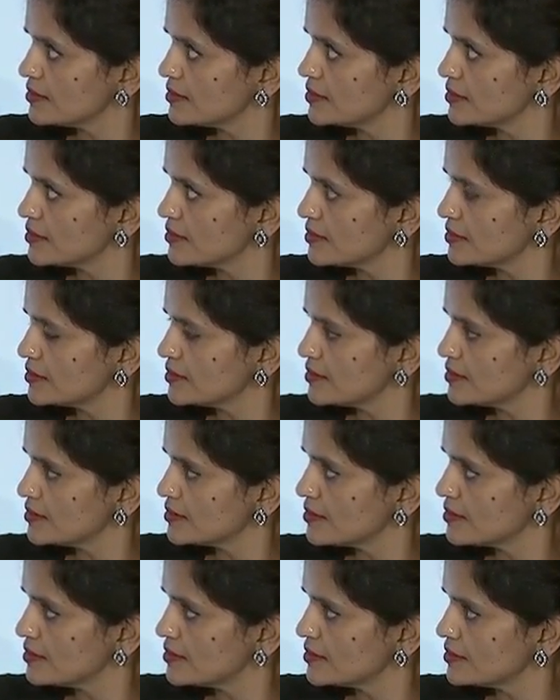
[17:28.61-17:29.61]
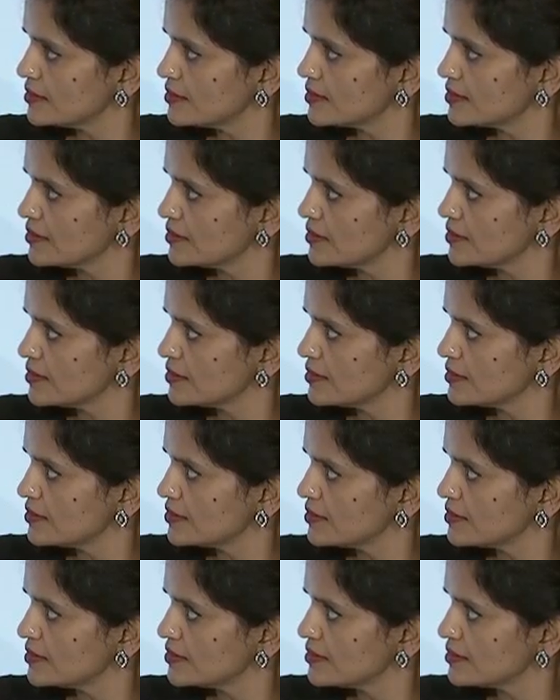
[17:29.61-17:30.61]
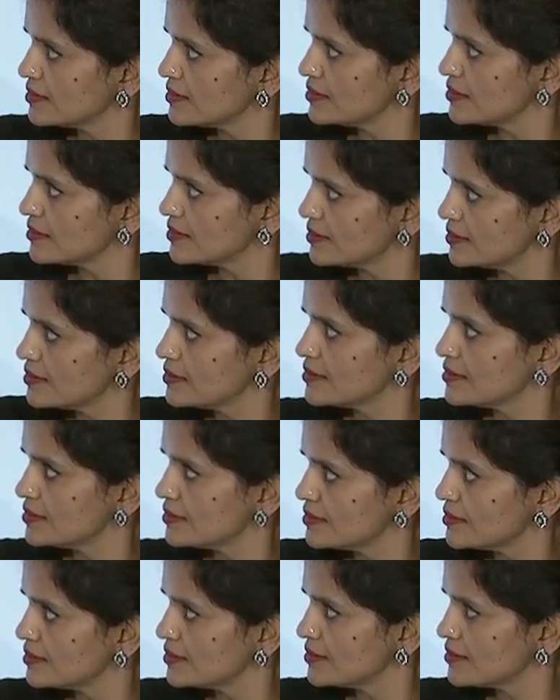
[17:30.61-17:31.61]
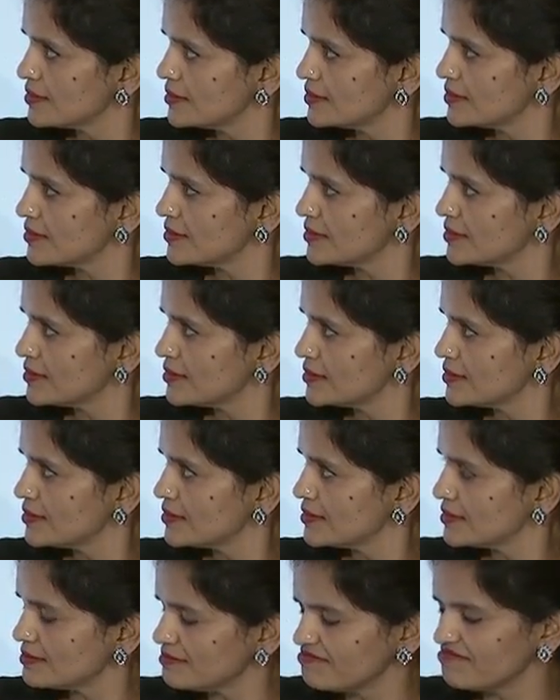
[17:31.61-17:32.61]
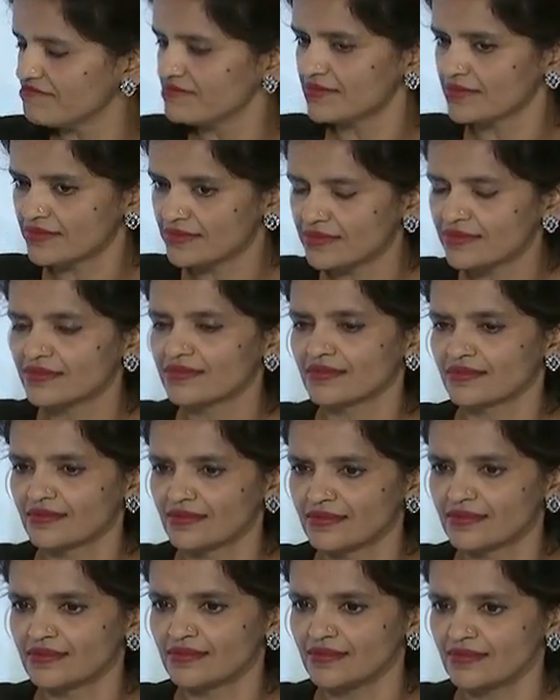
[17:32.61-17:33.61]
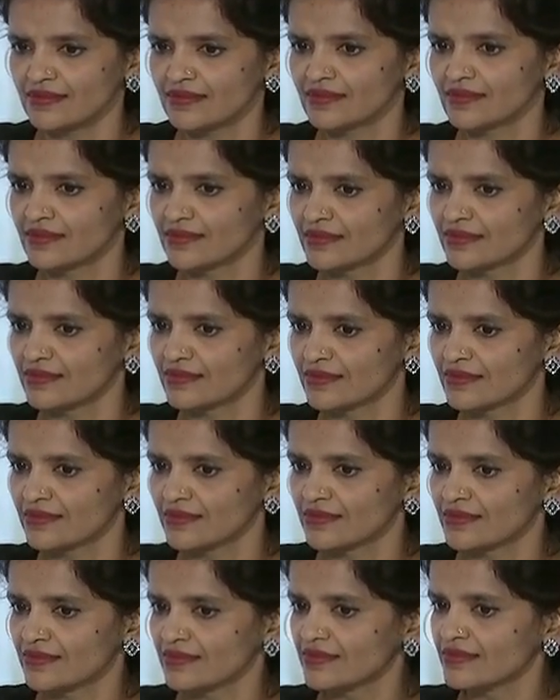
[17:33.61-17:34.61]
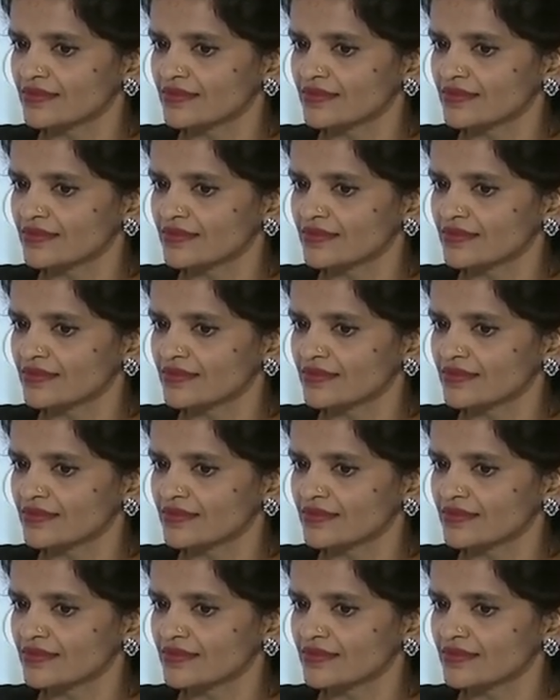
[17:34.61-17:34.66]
The person shown says nothing.